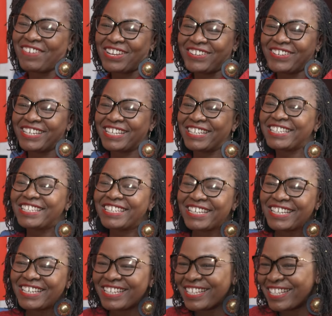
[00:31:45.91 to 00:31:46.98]
I'm a nudist."
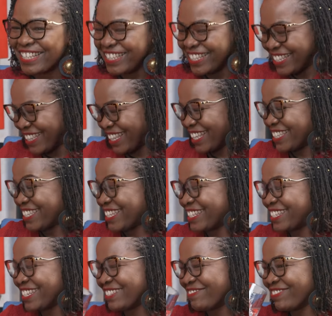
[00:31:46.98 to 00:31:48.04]
That's
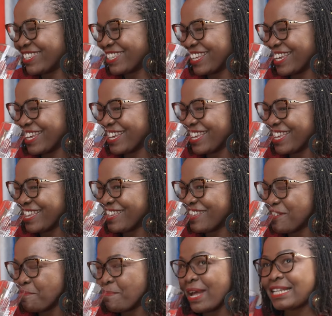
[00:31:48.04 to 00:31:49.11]
what you're saying.
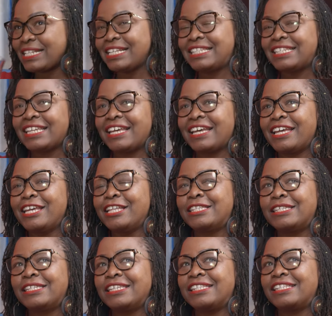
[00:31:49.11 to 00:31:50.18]
But it's a
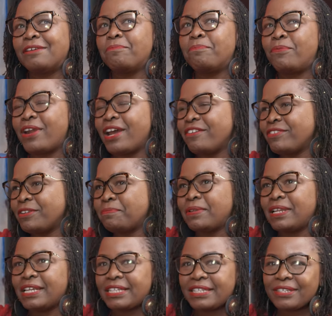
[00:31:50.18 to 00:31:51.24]
it's it's a private
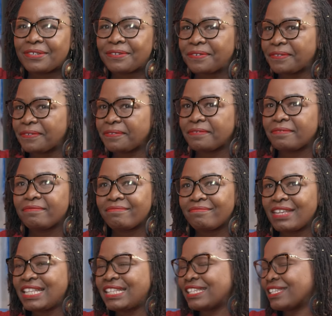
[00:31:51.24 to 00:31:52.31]
place, so
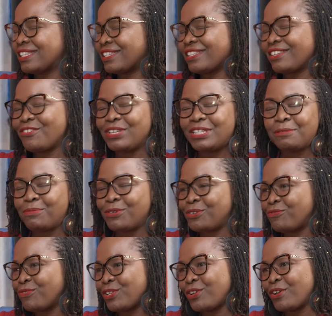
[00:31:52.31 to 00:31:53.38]
it's, mm. oh, it's
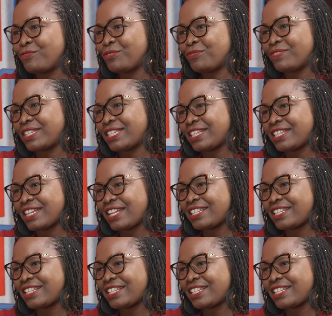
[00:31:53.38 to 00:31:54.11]
beautiful. You have to visit.